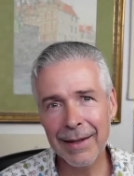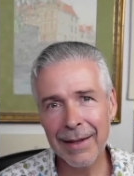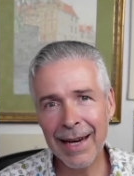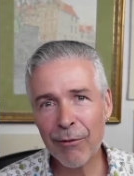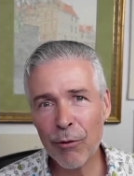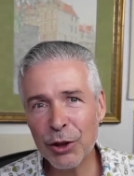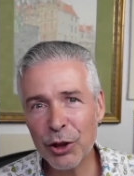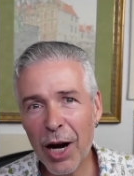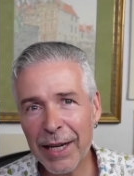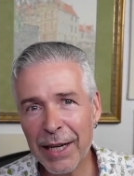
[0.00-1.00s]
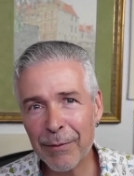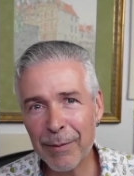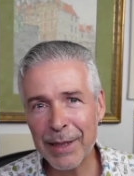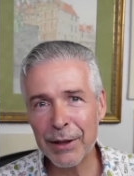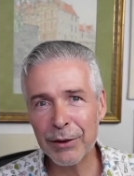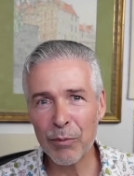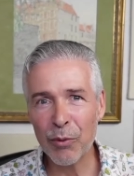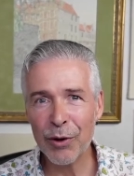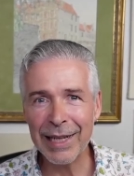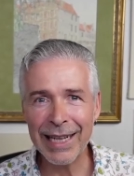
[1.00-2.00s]
Hey everyone, John here from the Deer's
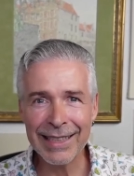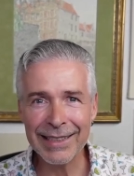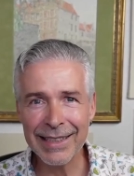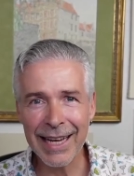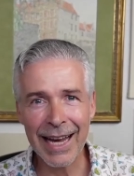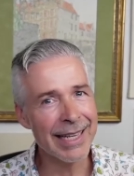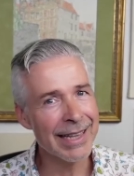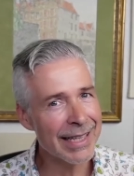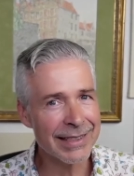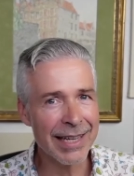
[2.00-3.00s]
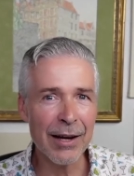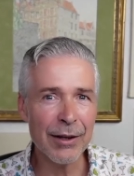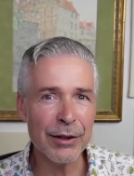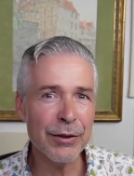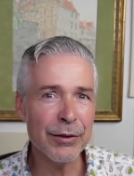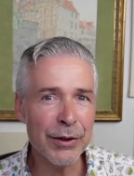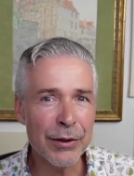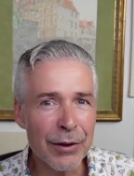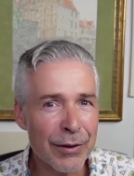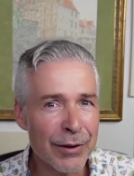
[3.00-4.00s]
Embroidery Legacy, and in this How To Do
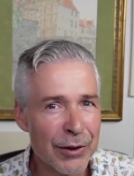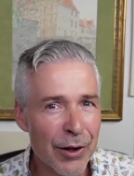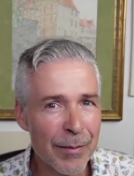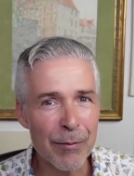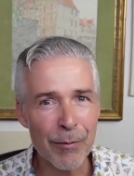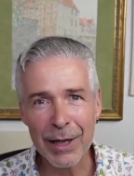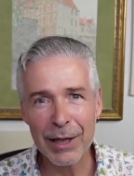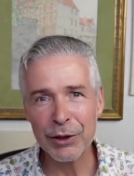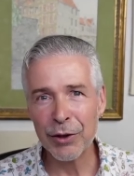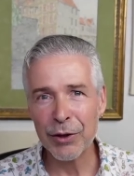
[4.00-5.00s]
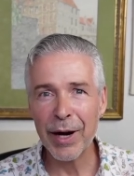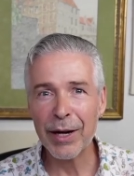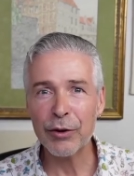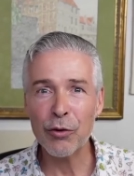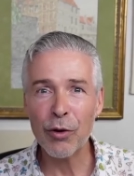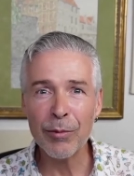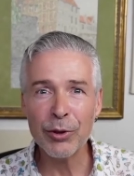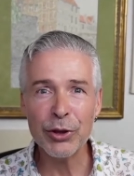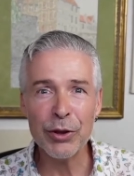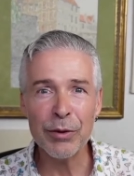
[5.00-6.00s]
Doodler installment, we're going to show you how to
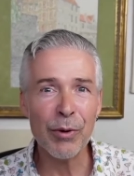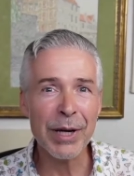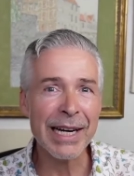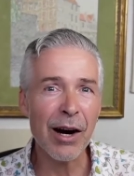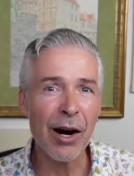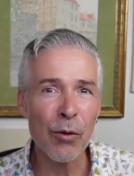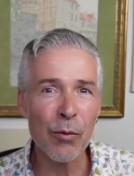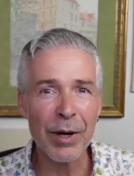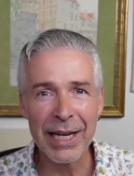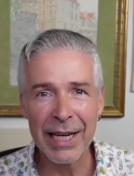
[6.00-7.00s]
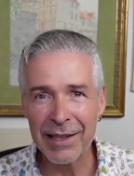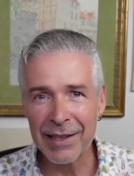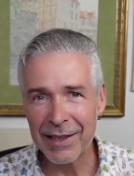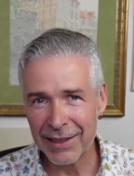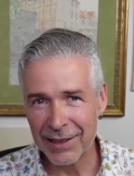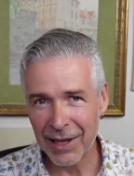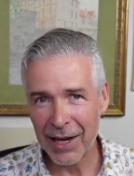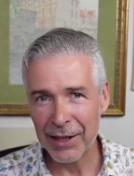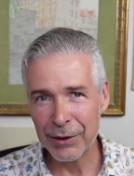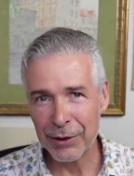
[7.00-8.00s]
troubleshoot bringing artwork into the
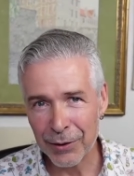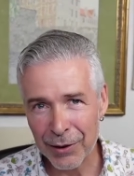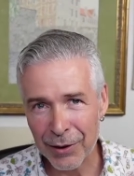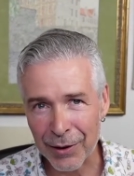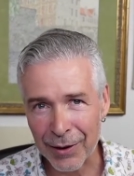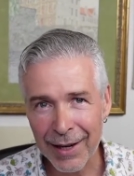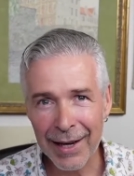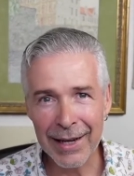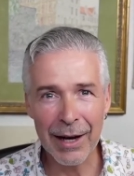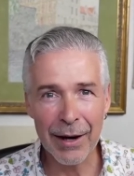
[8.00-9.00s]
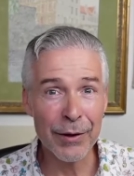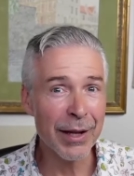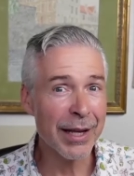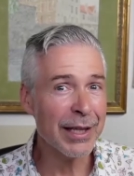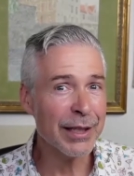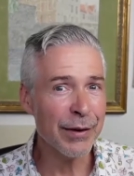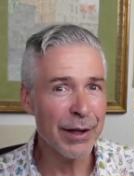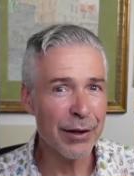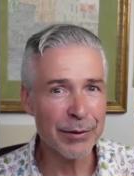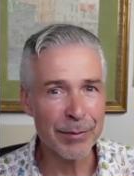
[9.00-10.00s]
Design Doodler. Now, if you like these
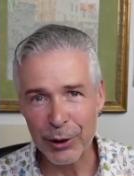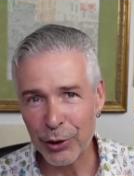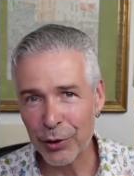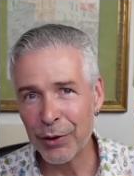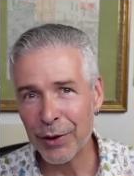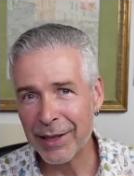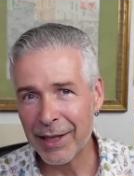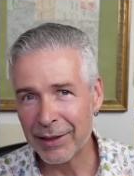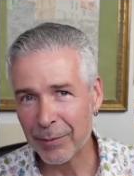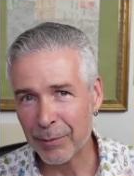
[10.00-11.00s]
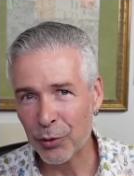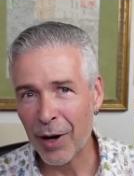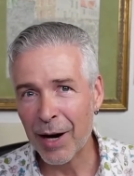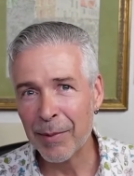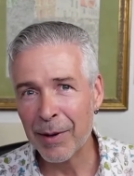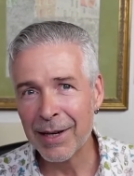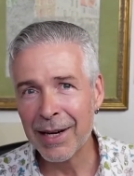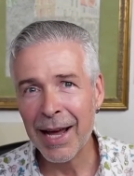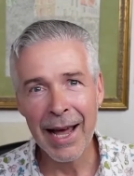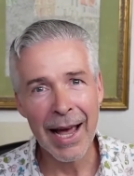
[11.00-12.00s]
videos, make sure you hit that subscribe
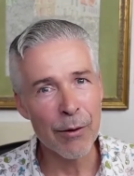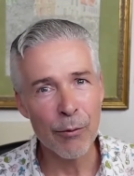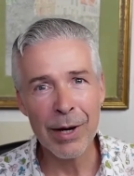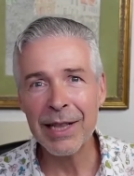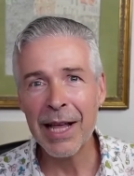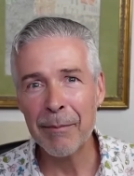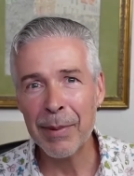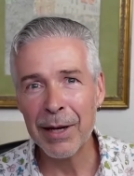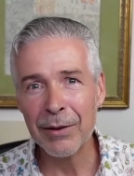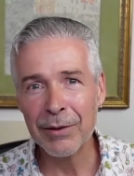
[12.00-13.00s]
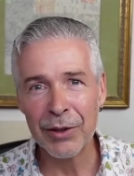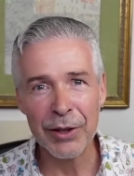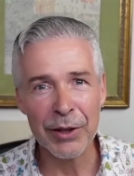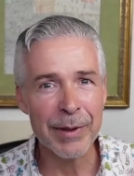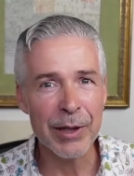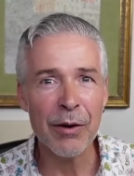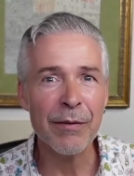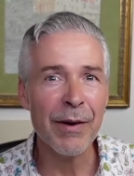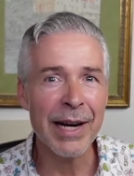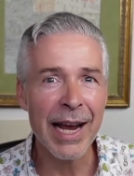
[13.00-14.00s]
button and ring that bell so that you'll be
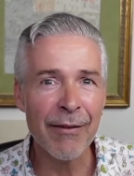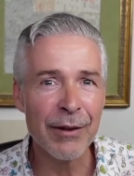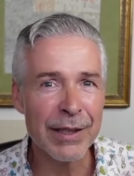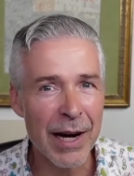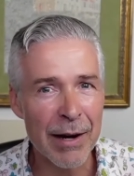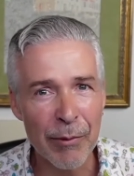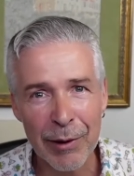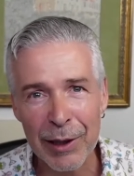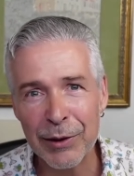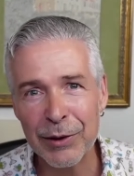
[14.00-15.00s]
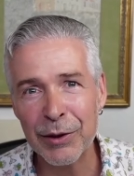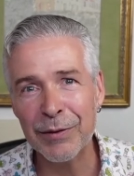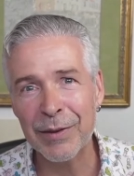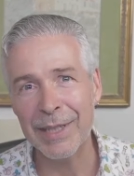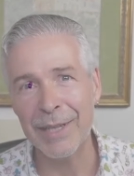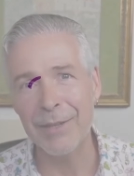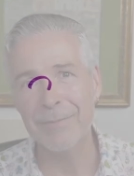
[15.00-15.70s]
notified every time we release a new video.